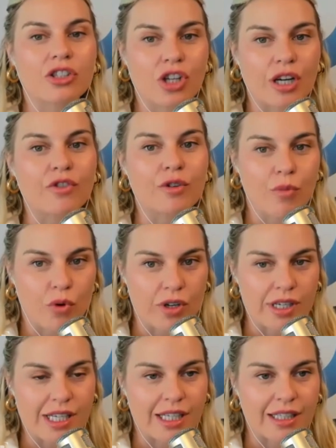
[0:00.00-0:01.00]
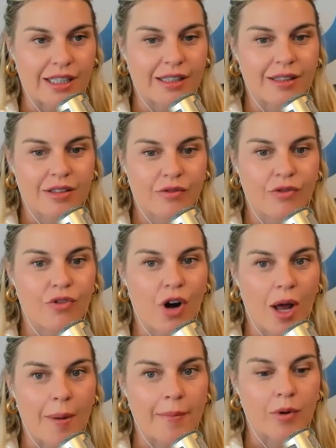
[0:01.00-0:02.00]
Jennifer Morrison
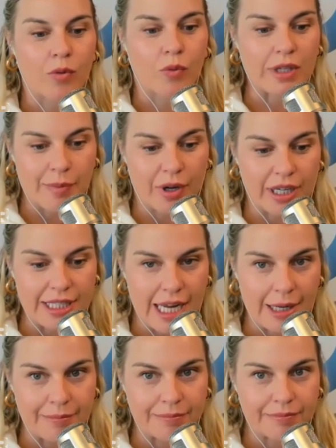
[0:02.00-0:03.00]
from Once Upon a Time.